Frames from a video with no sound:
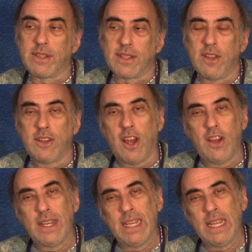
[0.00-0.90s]
it's not
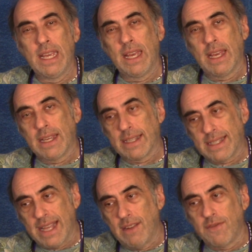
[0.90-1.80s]
only
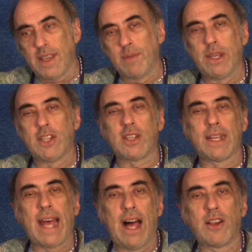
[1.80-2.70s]
self-image and
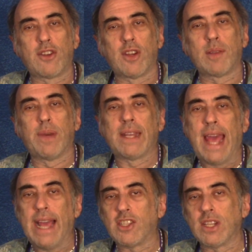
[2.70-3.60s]
outlook, but
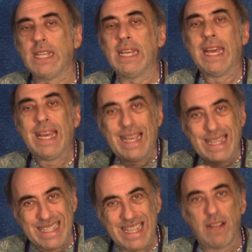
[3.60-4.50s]
actually
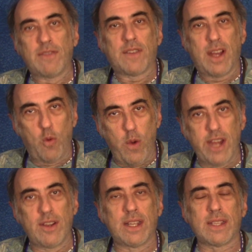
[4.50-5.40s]

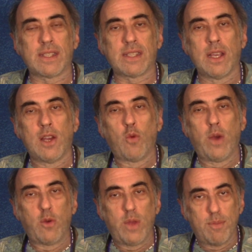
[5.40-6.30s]
self-awareness.
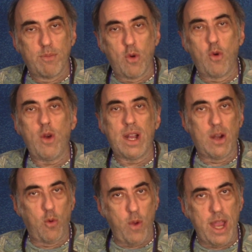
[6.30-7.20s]
When we're more
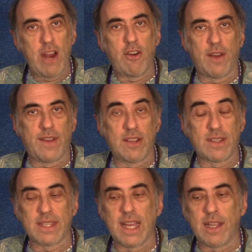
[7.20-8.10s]
aware of
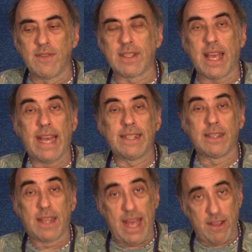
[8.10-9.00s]
ourselves and
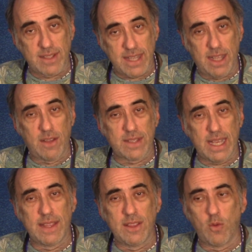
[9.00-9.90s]
ourselves
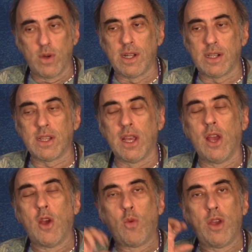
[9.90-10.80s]
in the world,
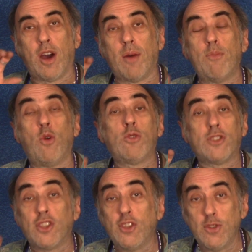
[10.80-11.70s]
we are more
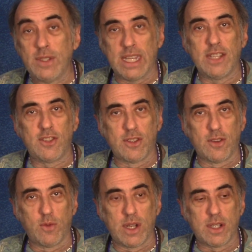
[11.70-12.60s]
tuned into the
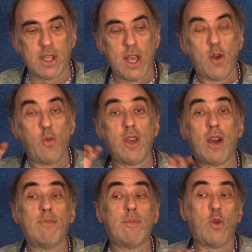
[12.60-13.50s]
world, we are
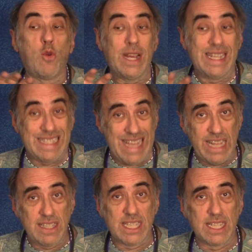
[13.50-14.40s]
more
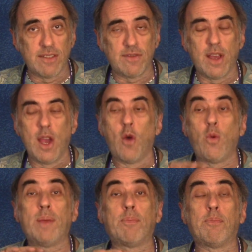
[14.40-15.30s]
attentive,
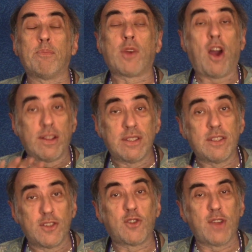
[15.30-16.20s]
we
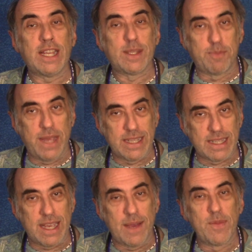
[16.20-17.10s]
concentrate
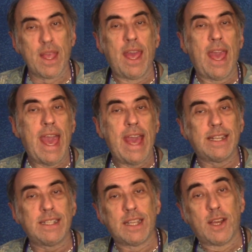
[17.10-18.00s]
better,
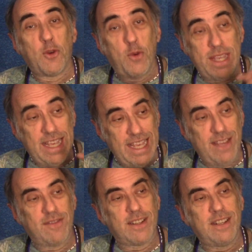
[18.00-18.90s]
and we
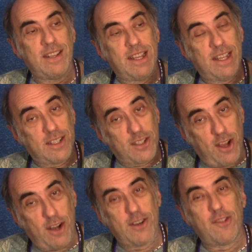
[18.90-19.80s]
even
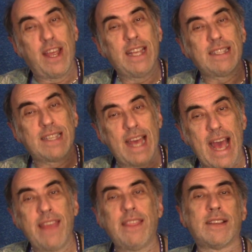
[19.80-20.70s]
tolerate
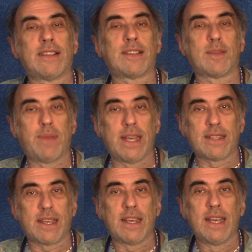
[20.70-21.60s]
others
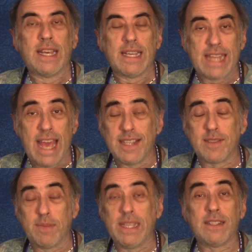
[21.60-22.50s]
better. It has
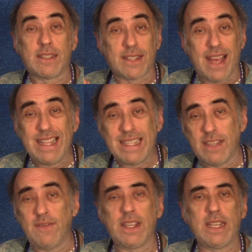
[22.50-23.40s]
been
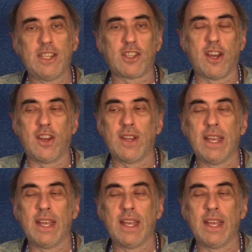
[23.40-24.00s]
scientifically shown